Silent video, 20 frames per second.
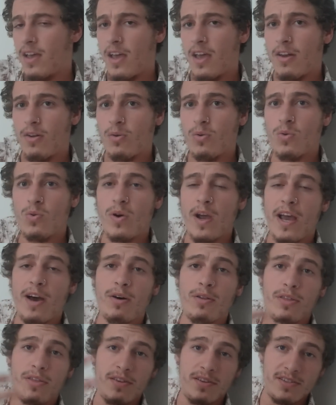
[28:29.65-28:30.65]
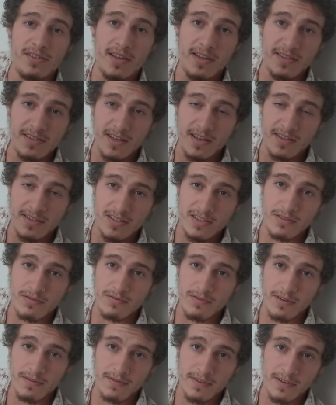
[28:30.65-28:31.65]
And all health is
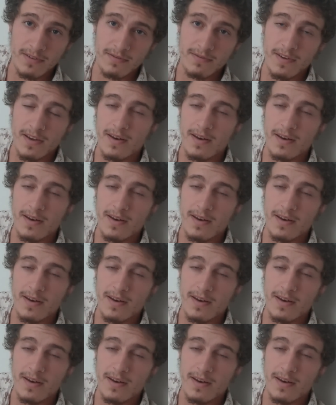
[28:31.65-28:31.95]
derivative